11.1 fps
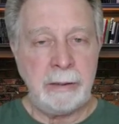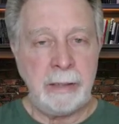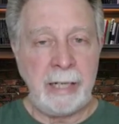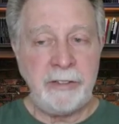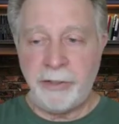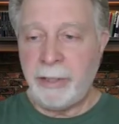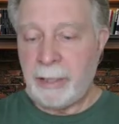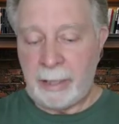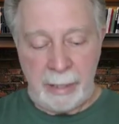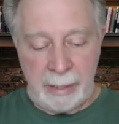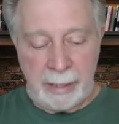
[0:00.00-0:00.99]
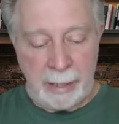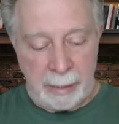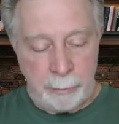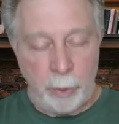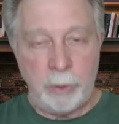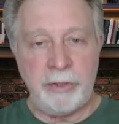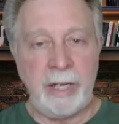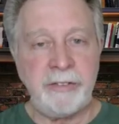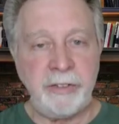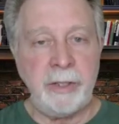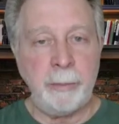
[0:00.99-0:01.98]
I'm always
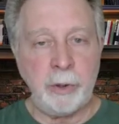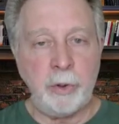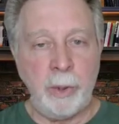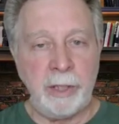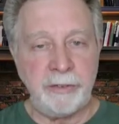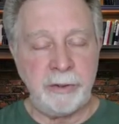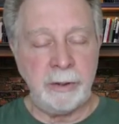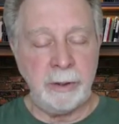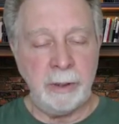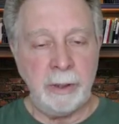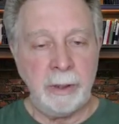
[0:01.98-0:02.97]
asking them a question.